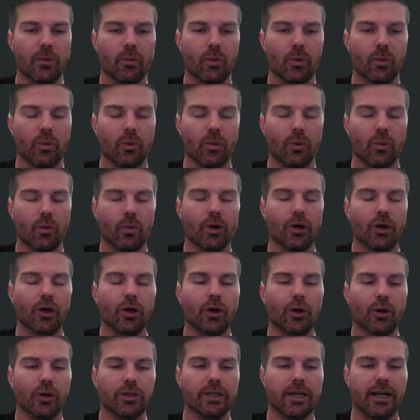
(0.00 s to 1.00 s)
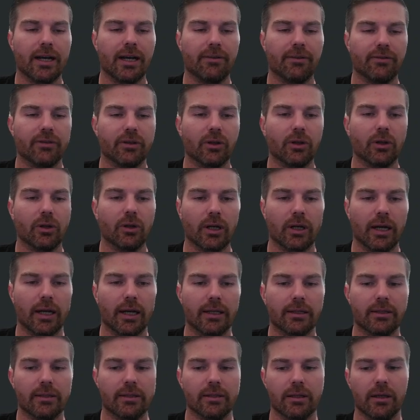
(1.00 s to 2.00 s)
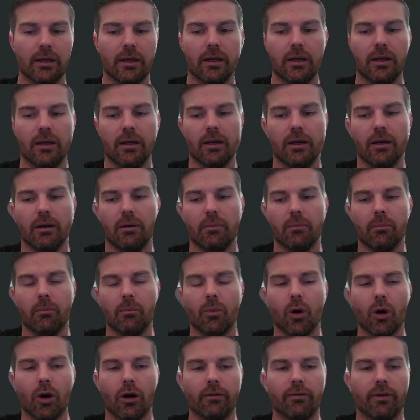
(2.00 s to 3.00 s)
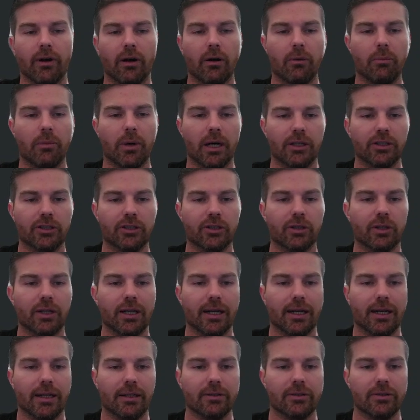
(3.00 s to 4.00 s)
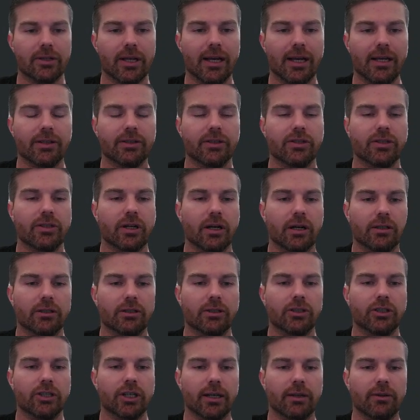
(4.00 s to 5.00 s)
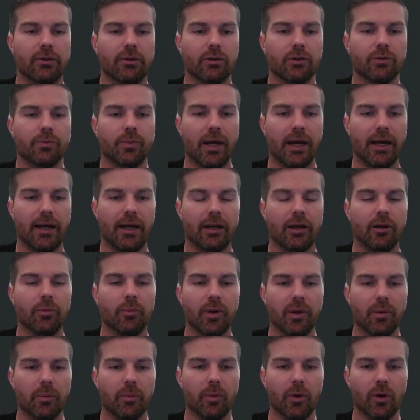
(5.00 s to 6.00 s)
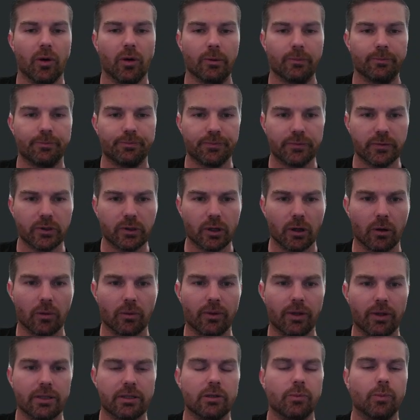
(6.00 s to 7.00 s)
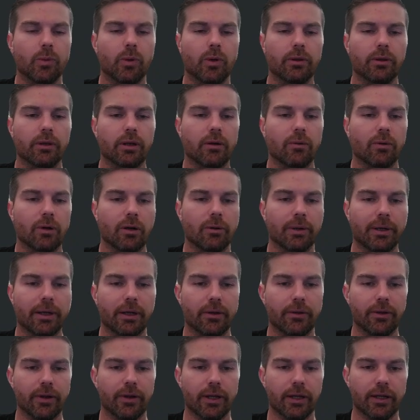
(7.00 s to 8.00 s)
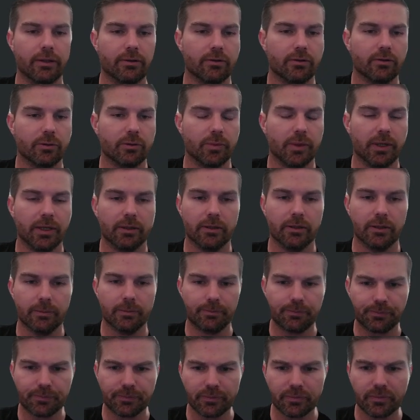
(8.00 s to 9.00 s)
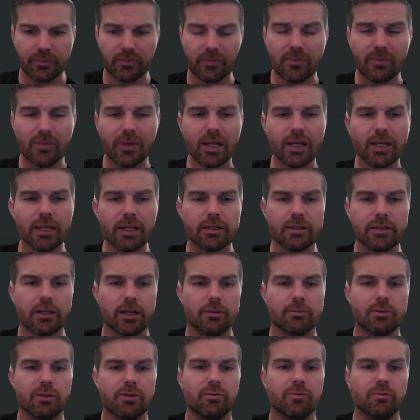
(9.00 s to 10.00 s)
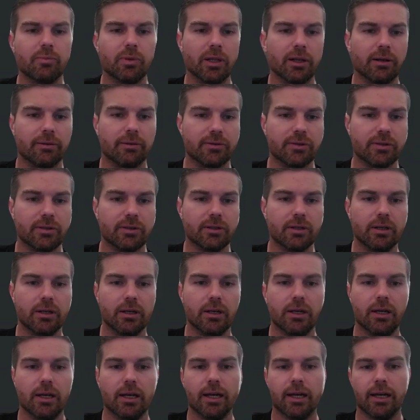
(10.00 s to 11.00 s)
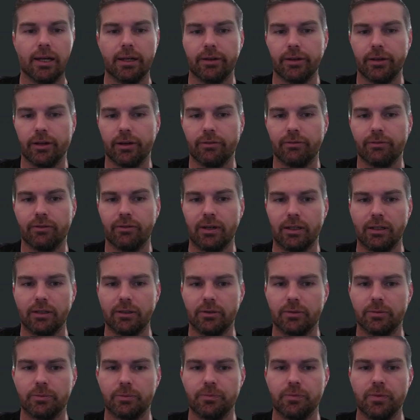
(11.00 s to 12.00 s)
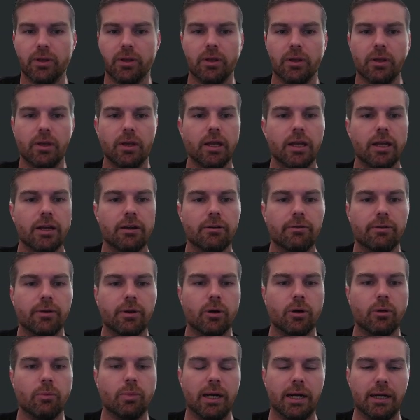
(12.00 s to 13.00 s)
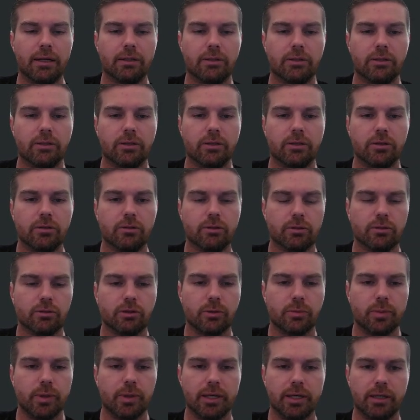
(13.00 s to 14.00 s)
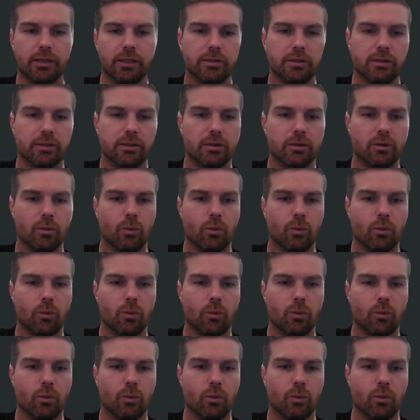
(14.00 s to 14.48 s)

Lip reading: we're going to have to look at more of our marginal hands and start to check those back a bit more. So that's the point that I want to make on the ace of spades in terms of bluffs and nut value. If we go back to the deuce of spades,